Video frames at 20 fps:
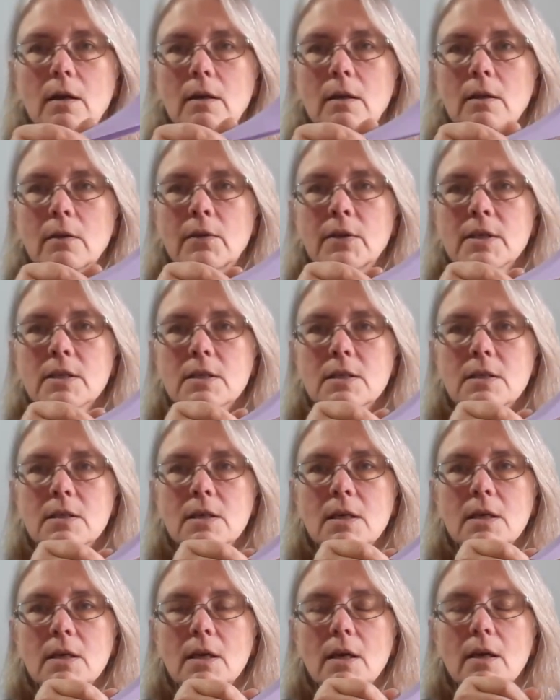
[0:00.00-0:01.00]
This
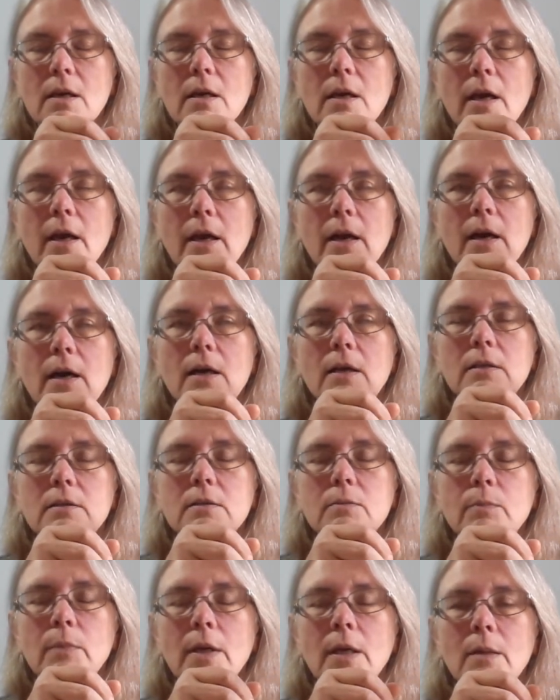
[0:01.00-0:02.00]
thing
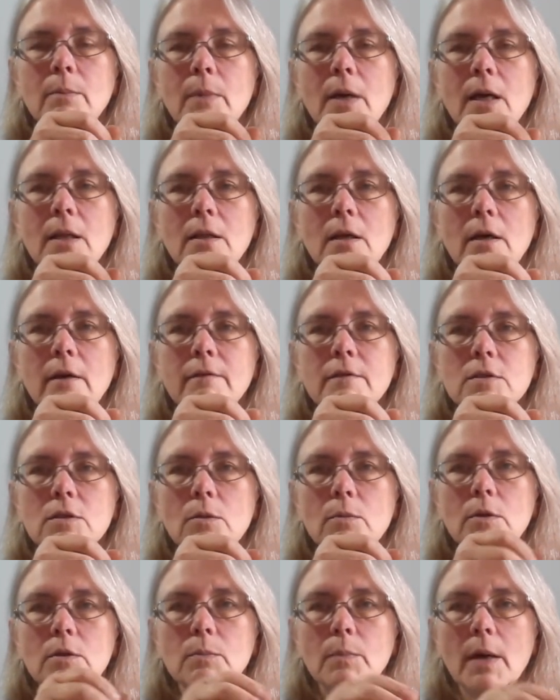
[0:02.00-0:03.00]
has made my life
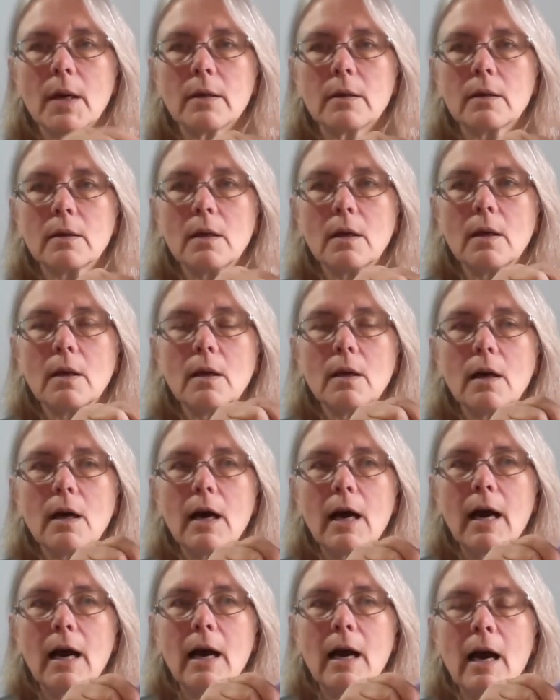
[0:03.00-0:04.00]
so much better.
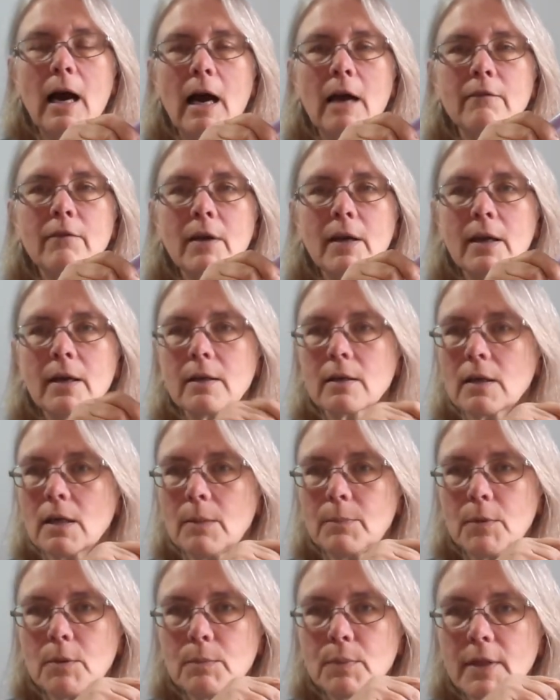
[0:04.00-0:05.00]
I've had a
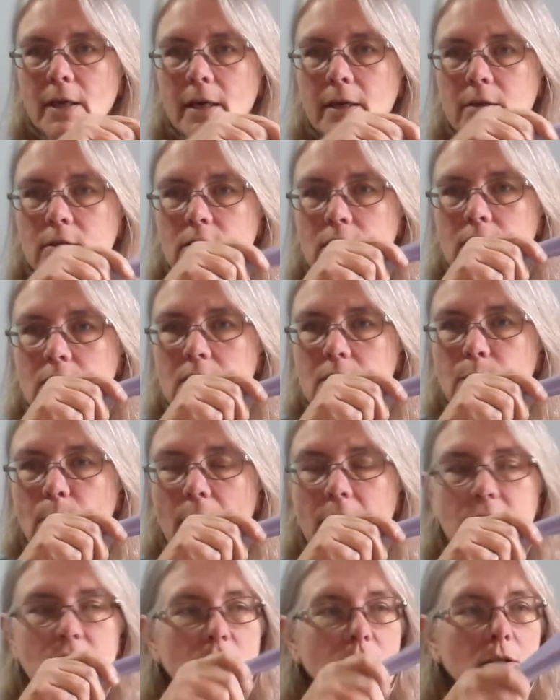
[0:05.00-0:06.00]
couple bladder
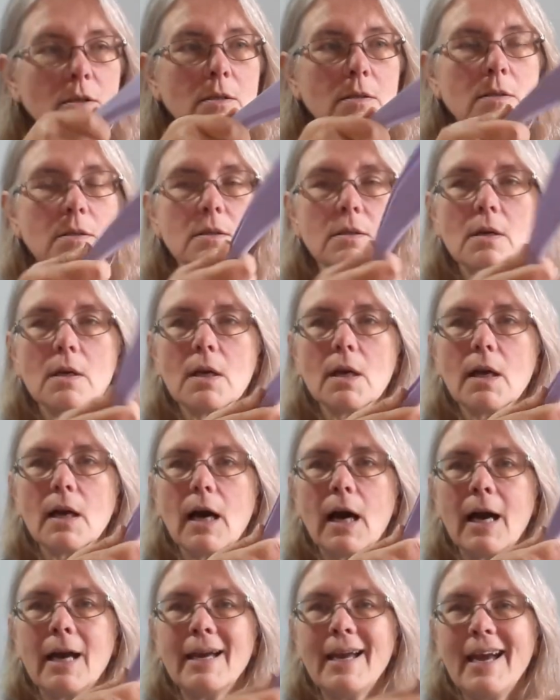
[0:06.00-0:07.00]
suspensions.
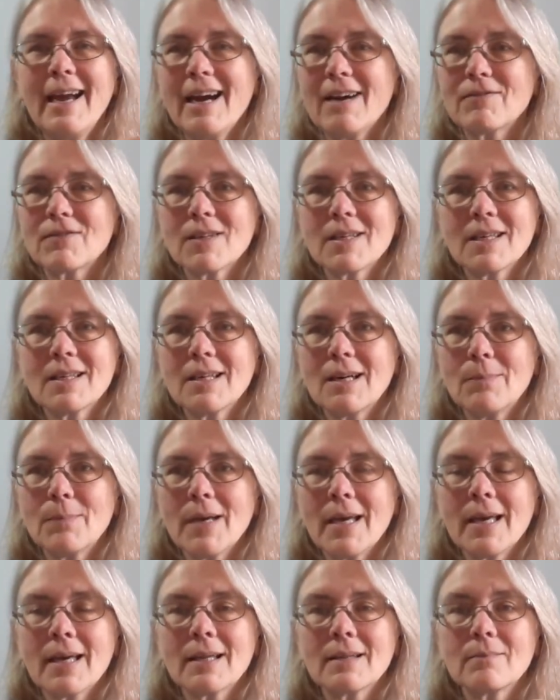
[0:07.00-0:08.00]
I have to get up
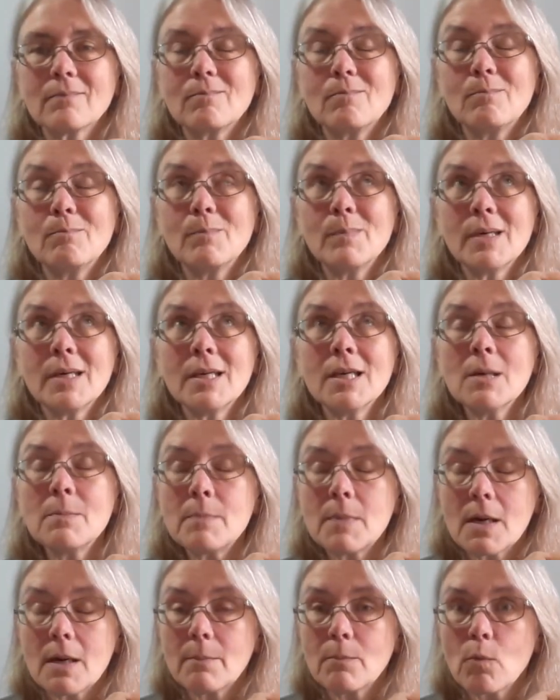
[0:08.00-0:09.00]
at
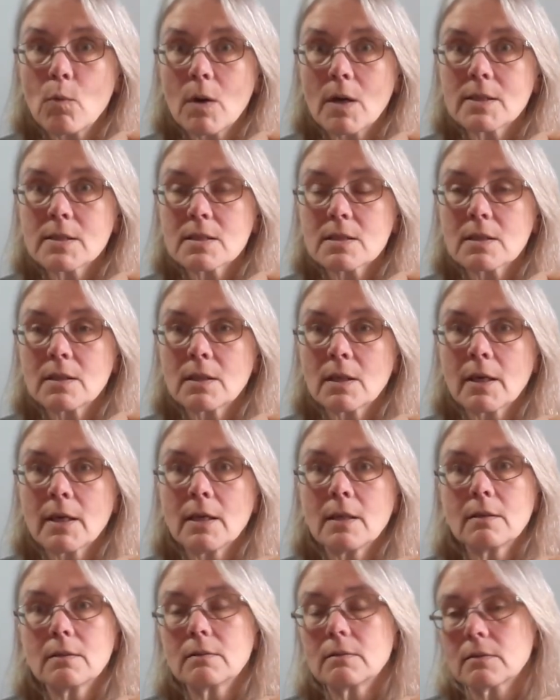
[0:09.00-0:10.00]
minimum once a
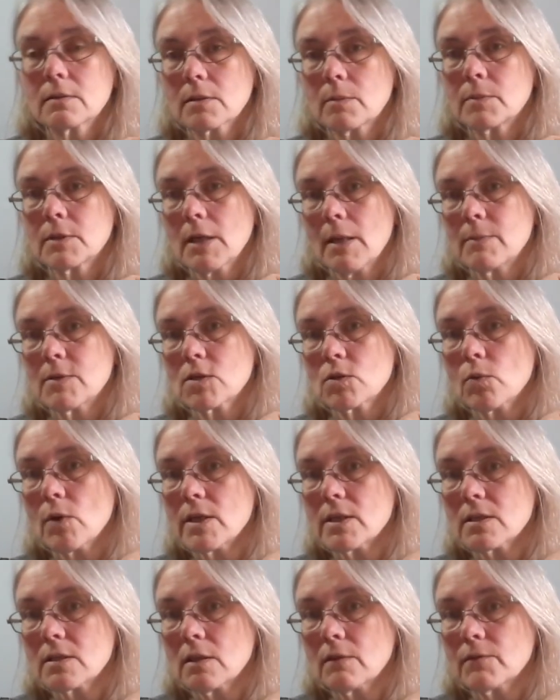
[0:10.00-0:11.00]
night, sometimes
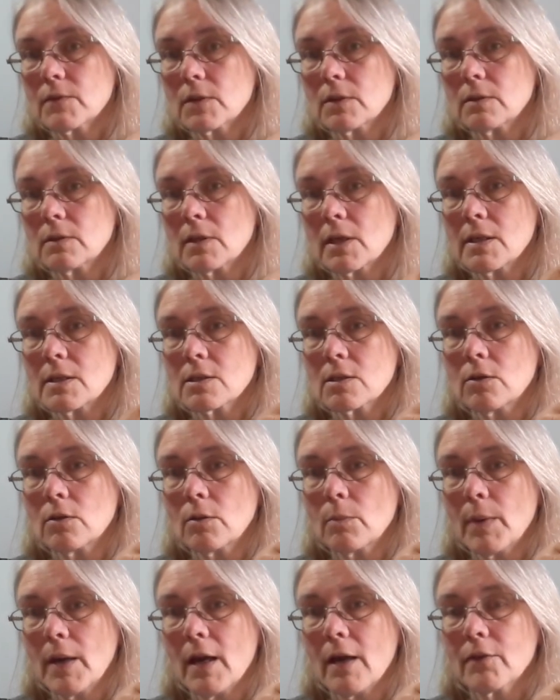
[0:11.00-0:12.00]
twice a night to go to
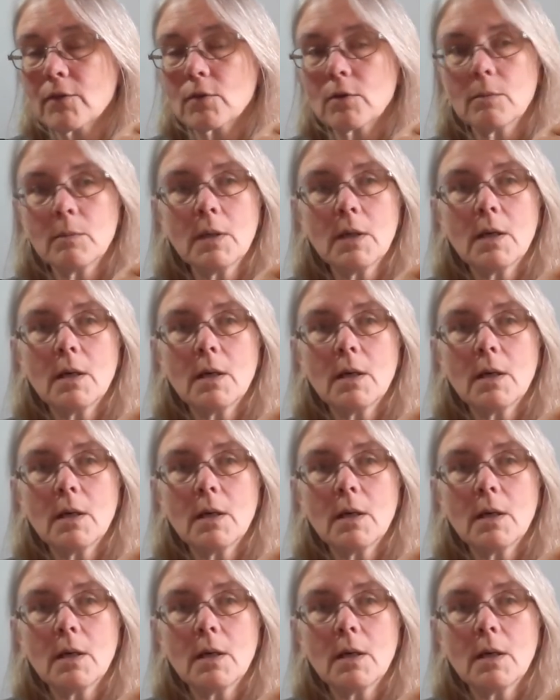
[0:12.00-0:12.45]
the bathroom.